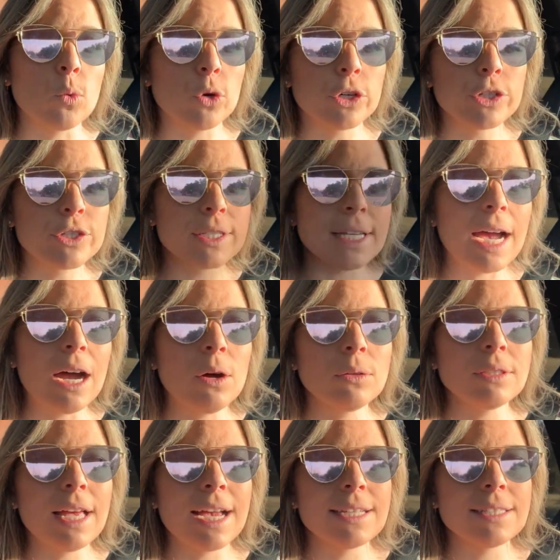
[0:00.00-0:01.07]
orders
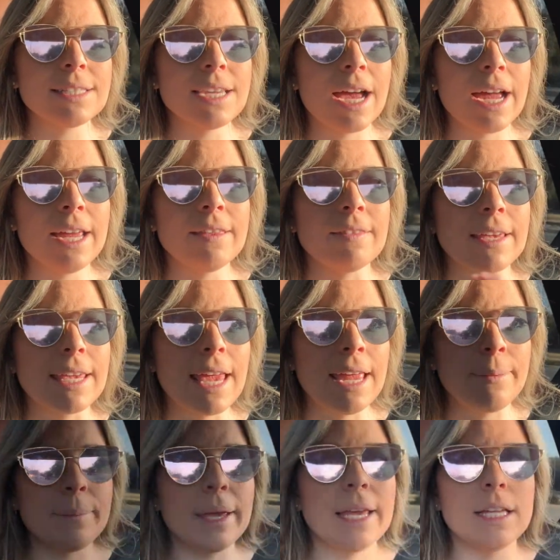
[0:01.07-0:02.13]
out last night that
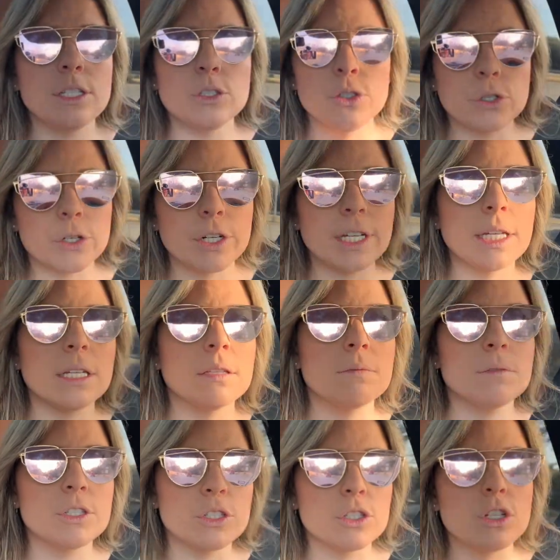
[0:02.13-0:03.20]
came in
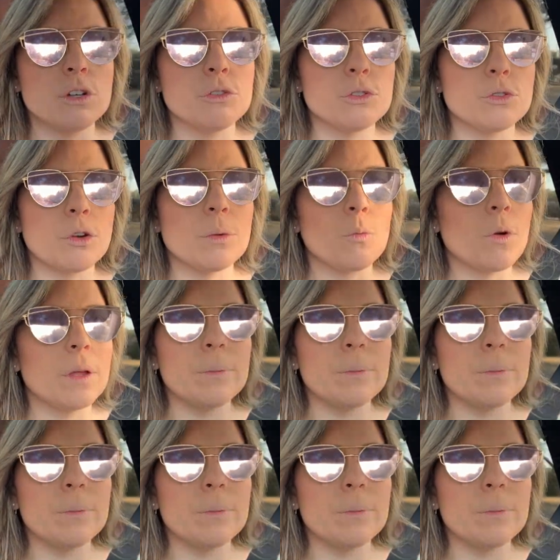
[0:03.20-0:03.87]
during the snowstorm.